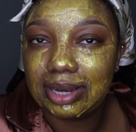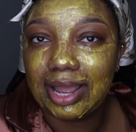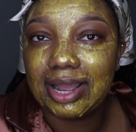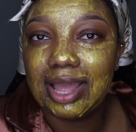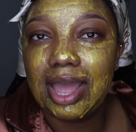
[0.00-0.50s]

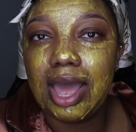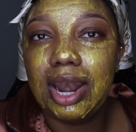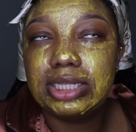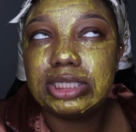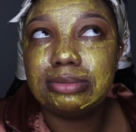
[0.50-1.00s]
Like,
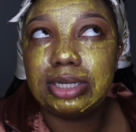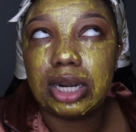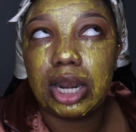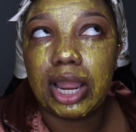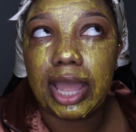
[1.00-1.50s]
unless it's something
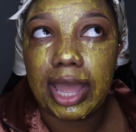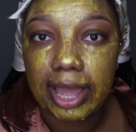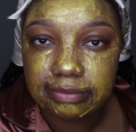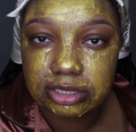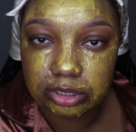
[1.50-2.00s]
that I
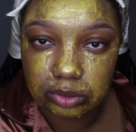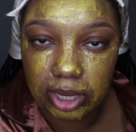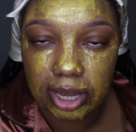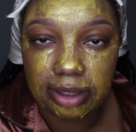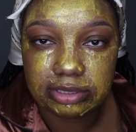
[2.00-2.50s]
have to do.
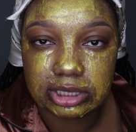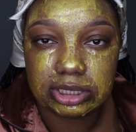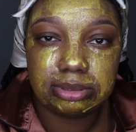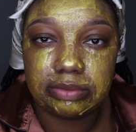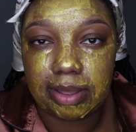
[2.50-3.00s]
Like, obviously
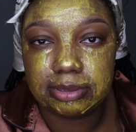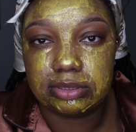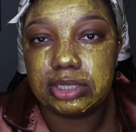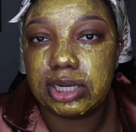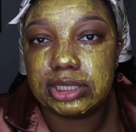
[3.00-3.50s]
some stuff
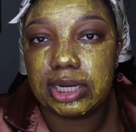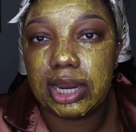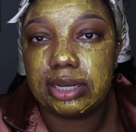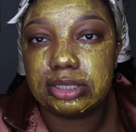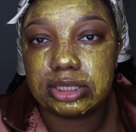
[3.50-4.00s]
happens on Sundays that
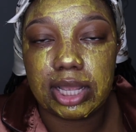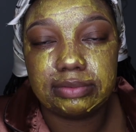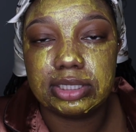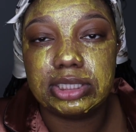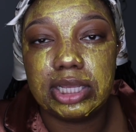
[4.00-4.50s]
I just
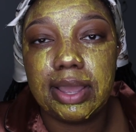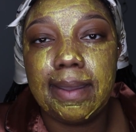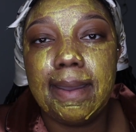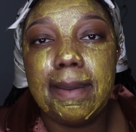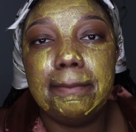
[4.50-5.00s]
have to attend,
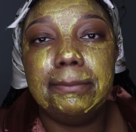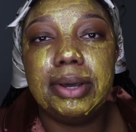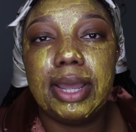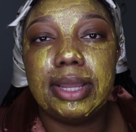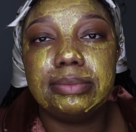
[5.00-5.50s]

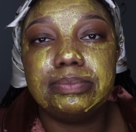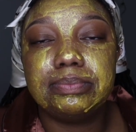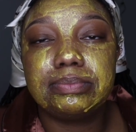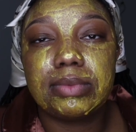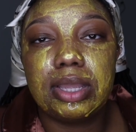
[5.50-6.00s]
but
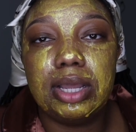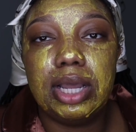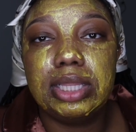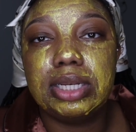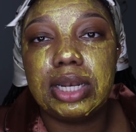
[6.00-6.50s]

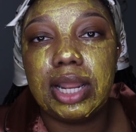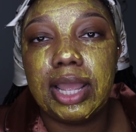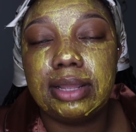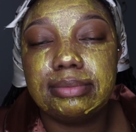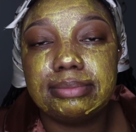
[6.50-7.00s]
other than
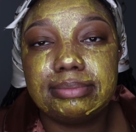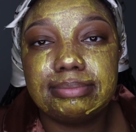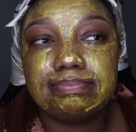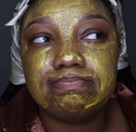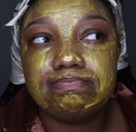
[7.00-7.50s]
that,
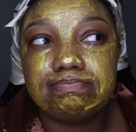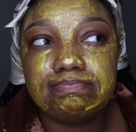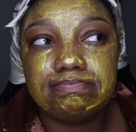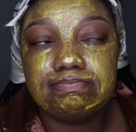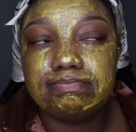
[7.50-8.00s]

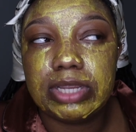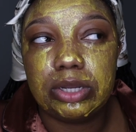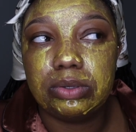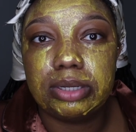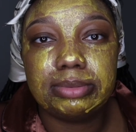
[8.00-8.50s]

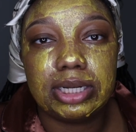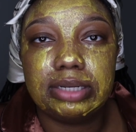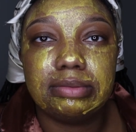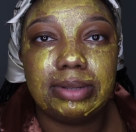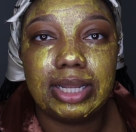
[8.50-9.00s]
no, I'm not
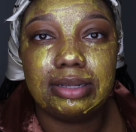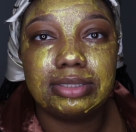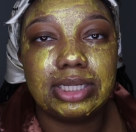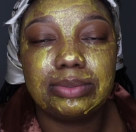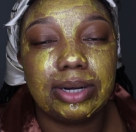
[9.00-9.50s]
leaving my
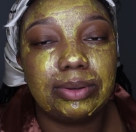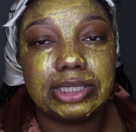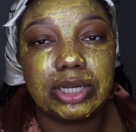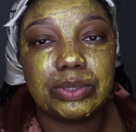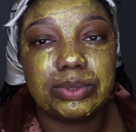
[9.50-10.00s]
house. That's what I
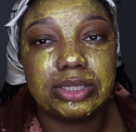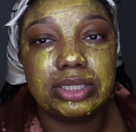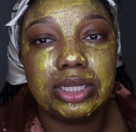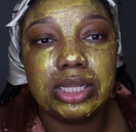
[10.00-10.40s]
want to start doing.